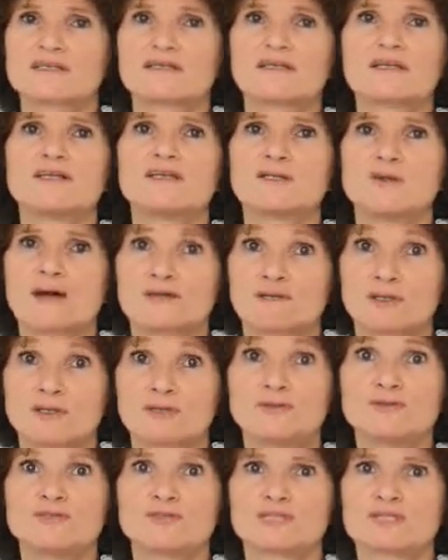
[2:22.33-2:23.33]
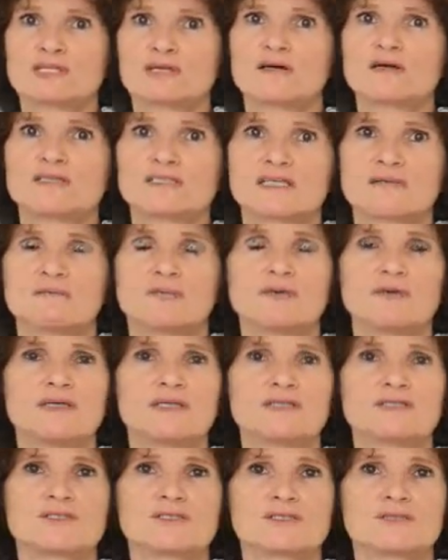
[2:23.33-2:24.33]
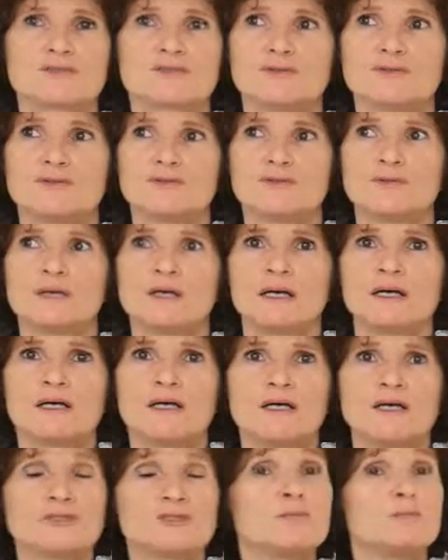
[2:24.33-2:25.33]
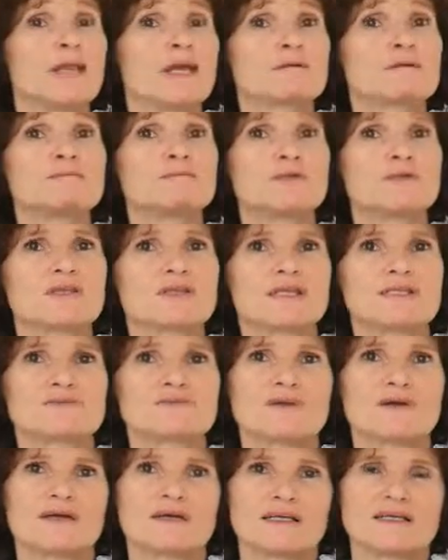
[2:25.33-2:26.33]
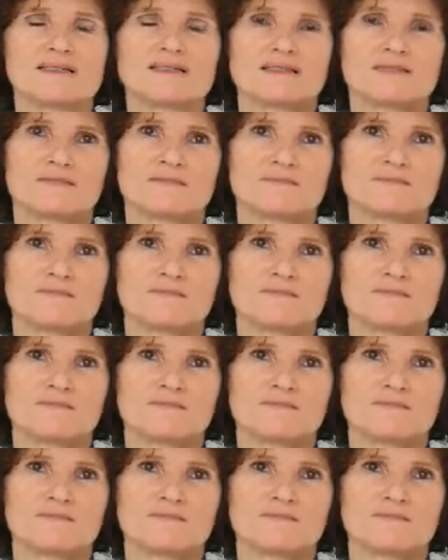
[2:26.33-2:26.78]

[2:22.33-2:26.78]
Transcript: then you have a good starting point to be able to put things right.